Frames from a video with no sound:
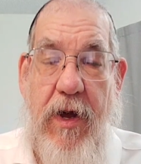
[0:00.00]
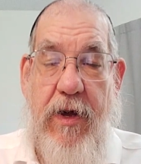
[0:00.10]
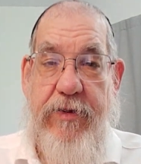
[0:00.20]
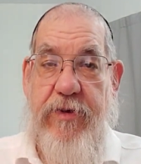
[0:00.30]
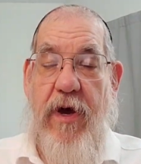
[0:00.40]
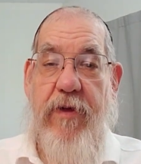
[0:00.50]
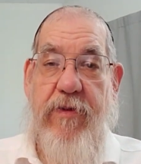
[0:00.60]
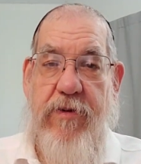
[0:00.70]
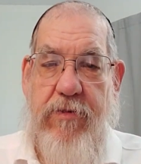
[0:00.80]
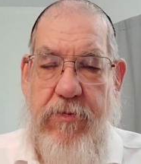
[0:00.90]

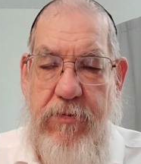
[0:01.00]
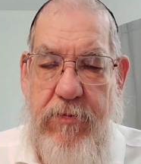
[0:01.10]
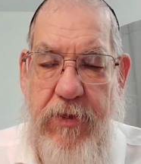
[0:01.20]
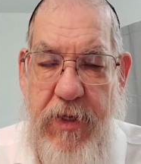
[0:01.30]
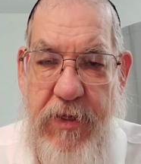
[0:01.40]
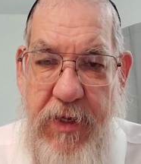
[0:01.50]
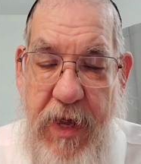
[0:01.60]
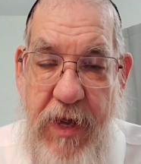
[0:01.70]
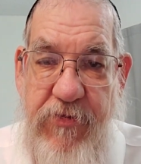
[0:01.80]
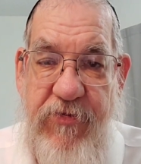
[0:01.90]
Another
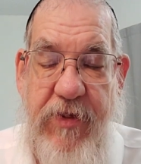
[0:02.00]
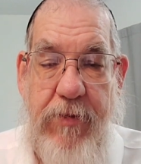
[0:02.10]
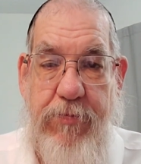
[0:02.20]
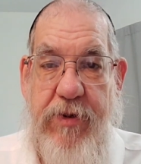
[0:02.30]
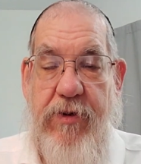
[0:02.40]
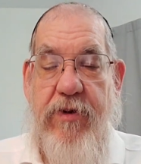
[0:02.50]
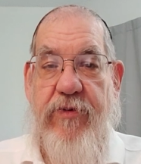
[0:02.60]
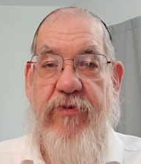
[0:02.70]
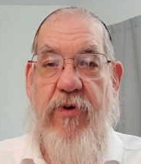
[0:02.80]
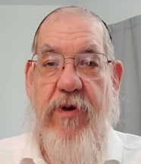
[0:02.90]
indication that pircha
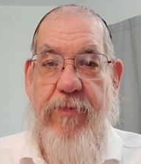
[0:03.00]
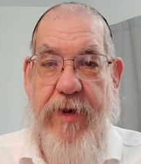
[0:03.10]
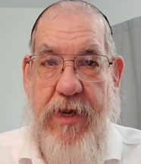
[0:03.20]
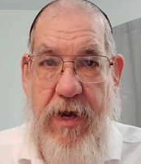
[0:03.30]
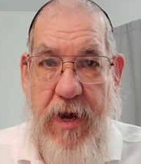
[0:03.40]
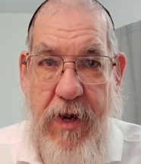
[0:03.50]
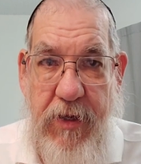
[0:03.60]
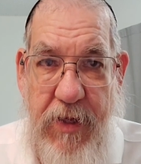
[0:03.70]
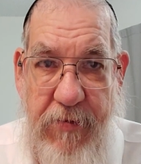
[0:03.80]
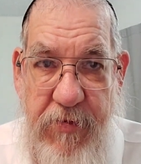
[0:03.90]
is talking about a higher
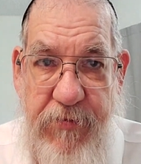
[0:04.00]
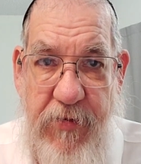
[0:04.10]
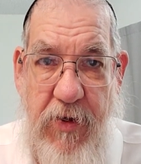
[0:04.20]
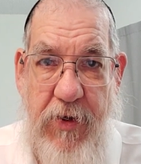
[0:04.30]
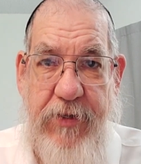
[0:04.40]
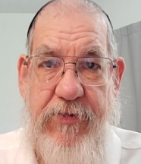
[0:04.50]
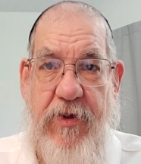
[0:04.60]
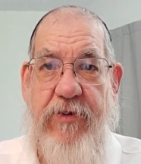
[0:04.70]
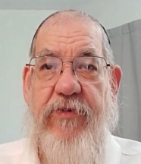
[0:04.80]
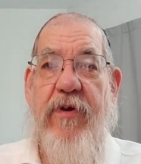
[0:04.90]
level, the
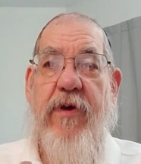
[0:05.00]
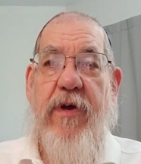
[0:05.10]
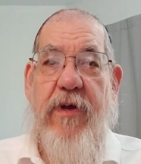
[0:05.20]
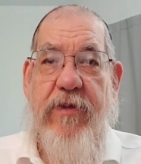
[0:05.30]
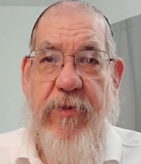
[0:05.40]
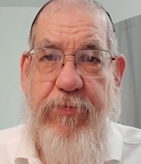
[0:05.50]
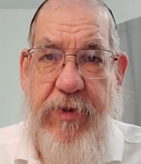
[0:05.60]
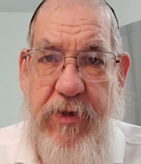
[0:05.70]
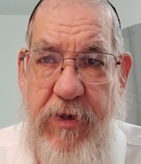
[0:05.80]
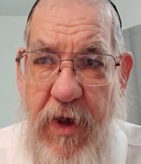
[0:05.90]

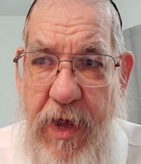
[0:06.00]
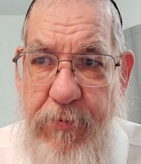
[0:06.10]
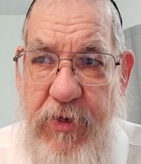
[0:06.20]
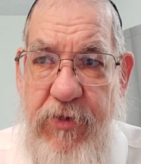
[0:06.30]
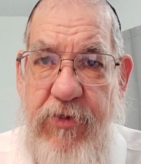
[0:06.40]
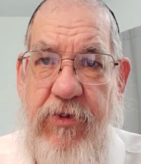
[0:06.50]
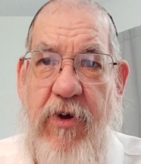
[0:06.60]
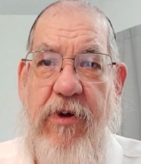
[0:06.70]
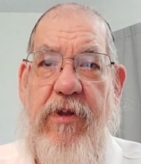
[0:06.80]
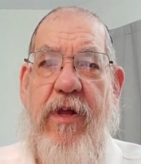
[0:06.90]
pircha hem
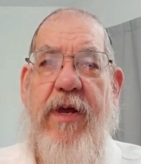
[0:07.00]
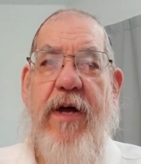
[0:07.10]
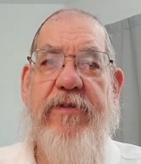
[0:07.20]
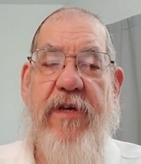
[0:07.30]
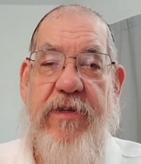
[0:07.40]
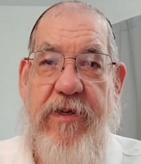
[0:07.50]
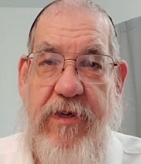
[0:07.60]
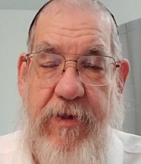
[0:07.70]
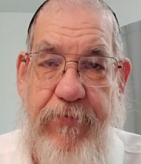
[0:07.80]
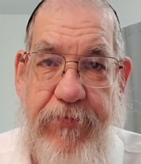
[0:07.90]
gedoylei
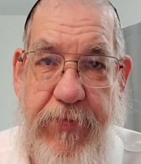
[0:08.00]
hatzadikim.